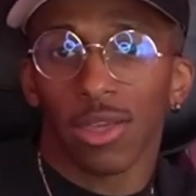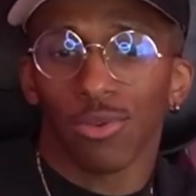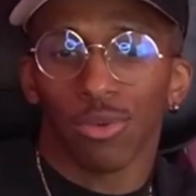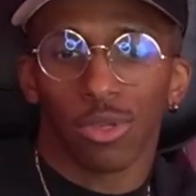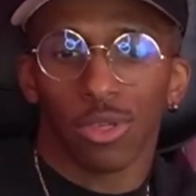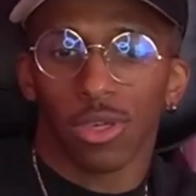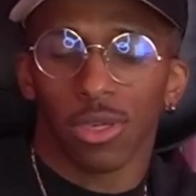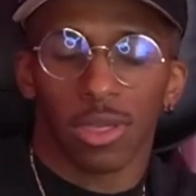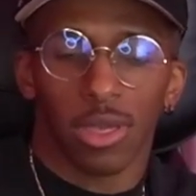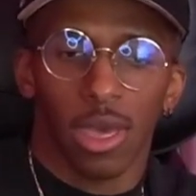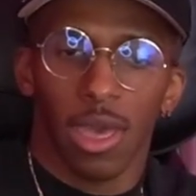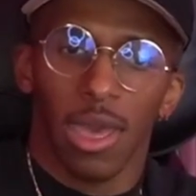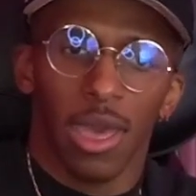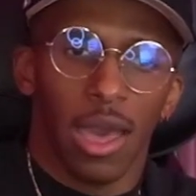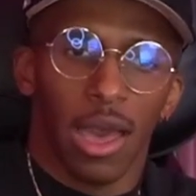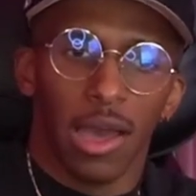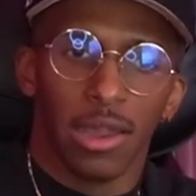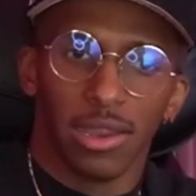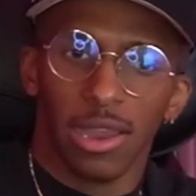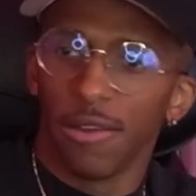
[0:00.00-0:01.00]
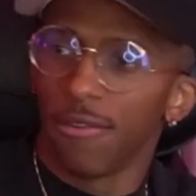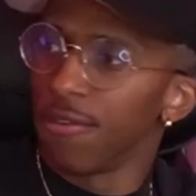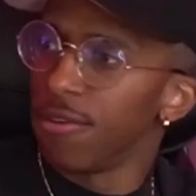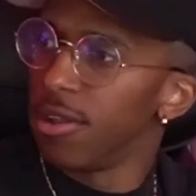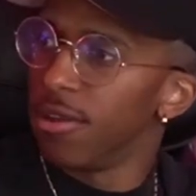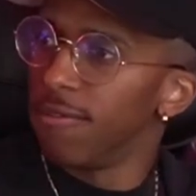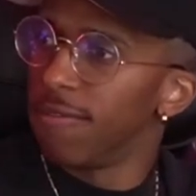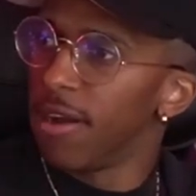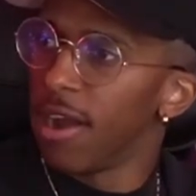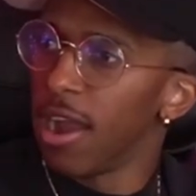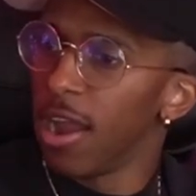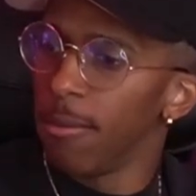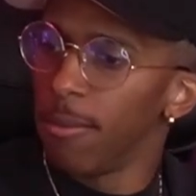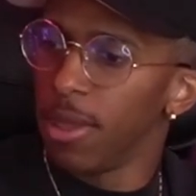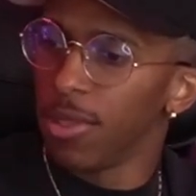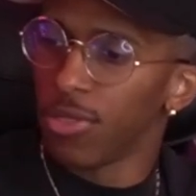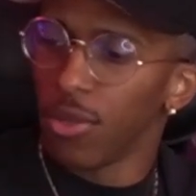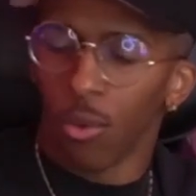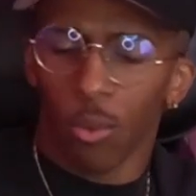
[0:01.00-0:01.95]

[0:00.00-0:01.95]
It was just a different environment.